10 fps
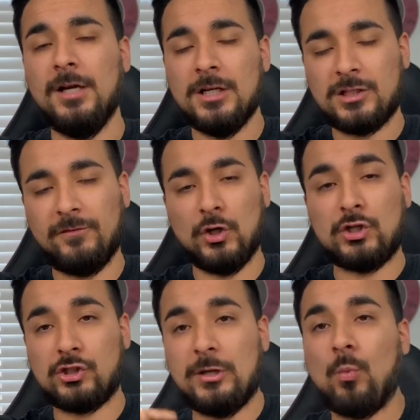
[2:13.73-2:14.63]
So if you're
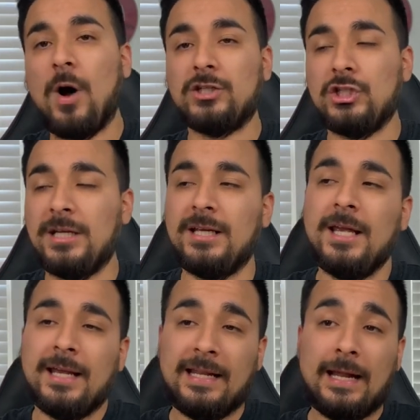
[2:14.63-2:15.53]
interested in watching it,
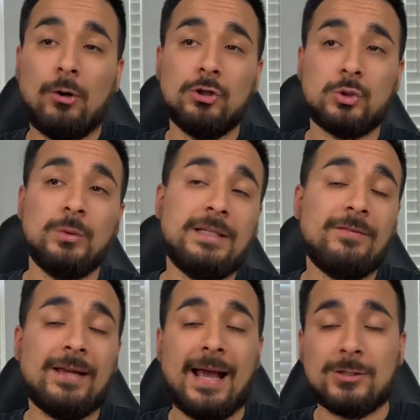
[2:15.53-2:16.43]
and I'll also leave
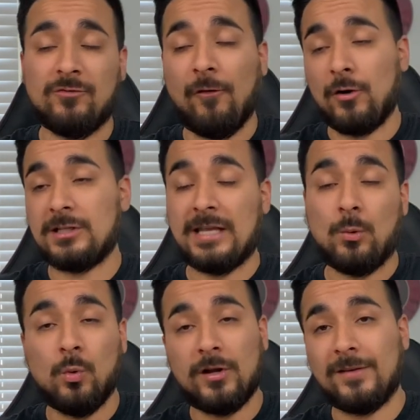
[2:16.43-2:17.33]
it as far as like
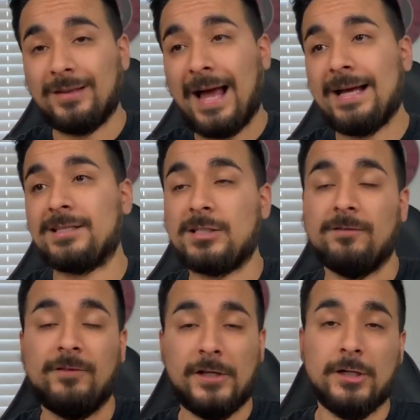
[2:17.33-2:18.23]
one of the last
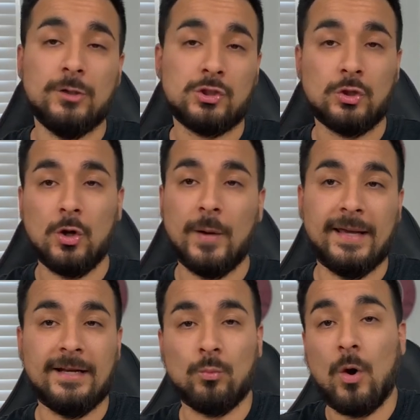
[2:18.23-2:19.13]
videos to go
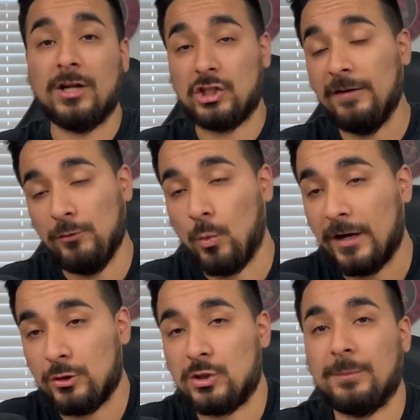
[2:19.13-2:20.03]
ahead and watch if you
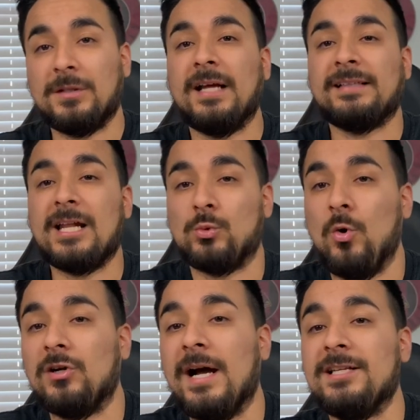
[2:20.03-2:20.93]
want to do something like that as
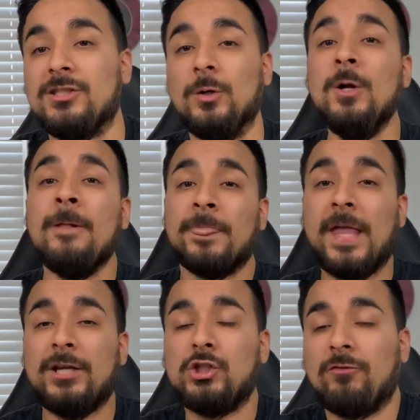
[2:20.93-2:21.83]
well, guys. So
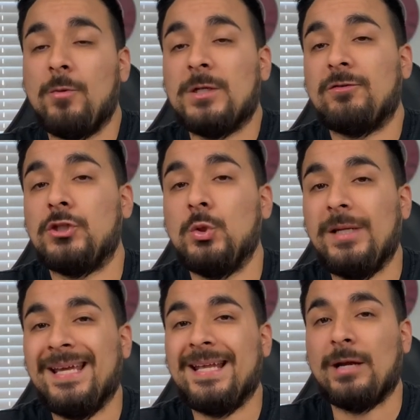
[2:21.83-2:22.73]
thank you so very much for
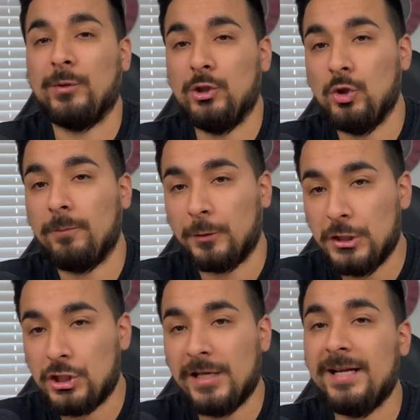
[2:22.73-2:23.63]
tuning in. I really do
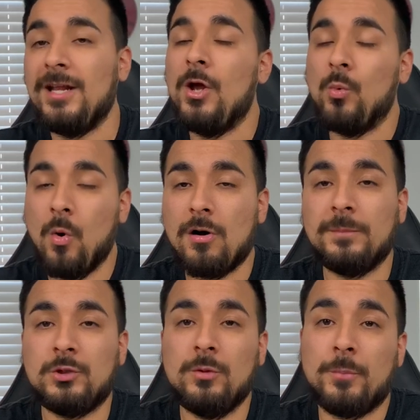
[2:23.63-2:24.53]
appreciate it. Welcome
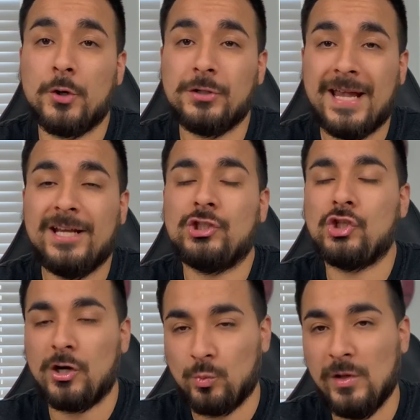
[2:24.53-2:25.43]
to the Bird Gang,
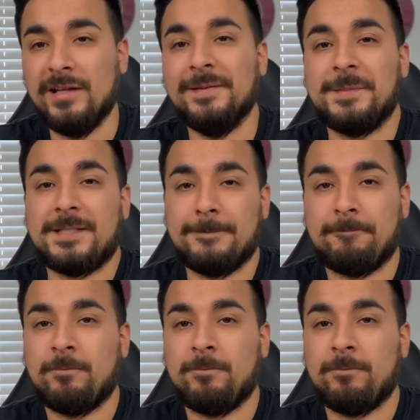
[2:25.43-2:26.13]
Shawn Williams.